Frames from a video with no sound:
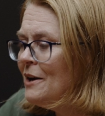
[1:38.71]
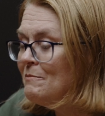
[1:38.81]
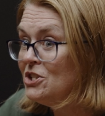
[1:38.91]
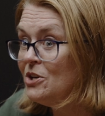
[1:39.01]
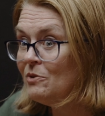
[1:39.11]

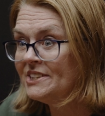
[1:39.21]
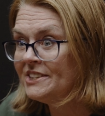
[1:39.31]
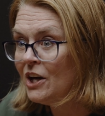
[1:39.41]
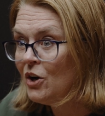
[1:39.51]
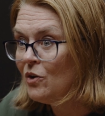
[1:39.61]
but she
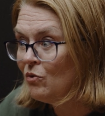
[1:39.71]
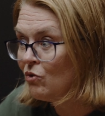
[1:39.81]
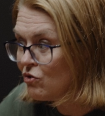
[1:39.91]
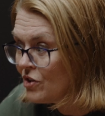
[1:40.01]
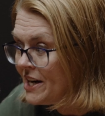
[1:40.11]
was
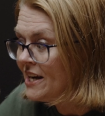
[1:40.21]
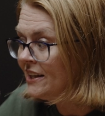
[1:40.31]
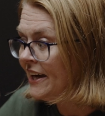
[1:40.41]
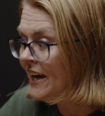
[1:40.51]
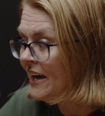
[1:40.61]

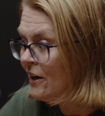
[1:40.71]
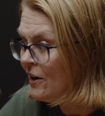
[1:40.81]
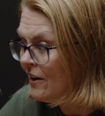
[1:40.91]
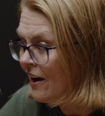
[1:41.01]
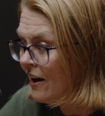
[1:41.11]

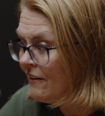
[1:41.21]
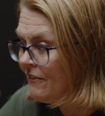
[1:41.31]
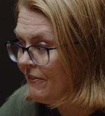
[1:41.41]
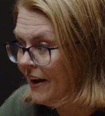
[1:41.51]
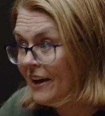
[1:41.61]
really
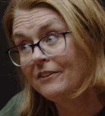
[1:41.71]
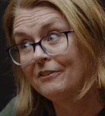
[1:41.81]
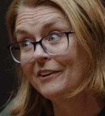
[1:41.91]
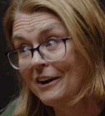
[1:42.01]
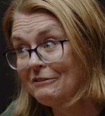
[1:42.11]

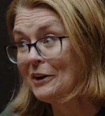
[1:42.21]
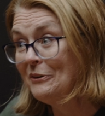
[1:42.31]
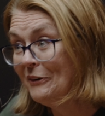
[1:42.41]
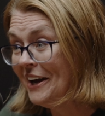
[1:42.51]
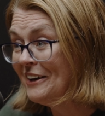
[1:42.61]
faithful every
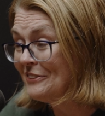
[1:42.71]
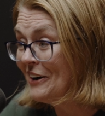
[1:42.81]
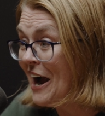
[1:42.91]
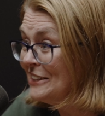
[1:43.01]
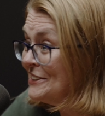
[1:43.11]
week for
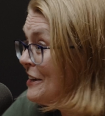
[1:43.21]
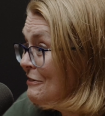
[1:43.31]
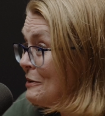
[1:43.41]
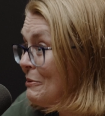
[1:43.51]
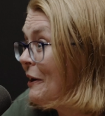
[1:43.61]
asking
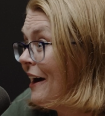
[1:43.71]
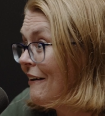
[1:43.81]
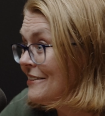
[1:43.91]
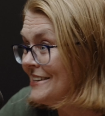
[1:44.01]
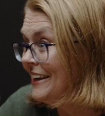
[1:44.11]
for
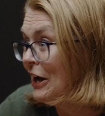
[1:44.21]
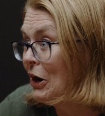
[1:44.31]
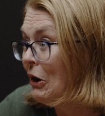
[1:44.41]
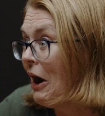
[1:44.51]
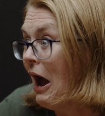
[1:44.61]
prayer to get
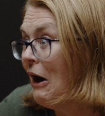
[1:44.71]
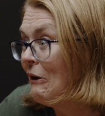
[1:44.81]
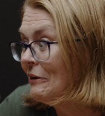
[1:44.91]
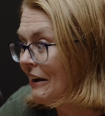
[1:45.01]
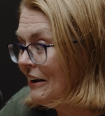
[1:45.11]
her
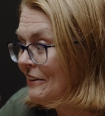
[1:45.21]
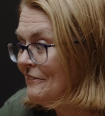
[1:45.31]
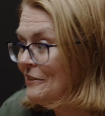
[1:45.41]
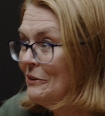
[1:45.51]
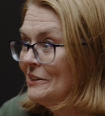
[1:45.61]
out
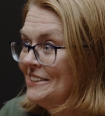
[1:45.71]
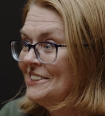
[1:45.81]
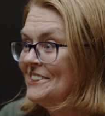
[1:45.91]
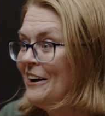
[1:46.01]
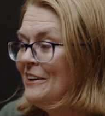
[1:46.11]
of the holding
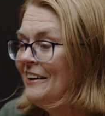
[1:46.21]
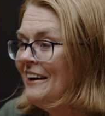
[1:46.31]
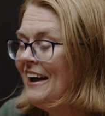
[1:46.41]
cell.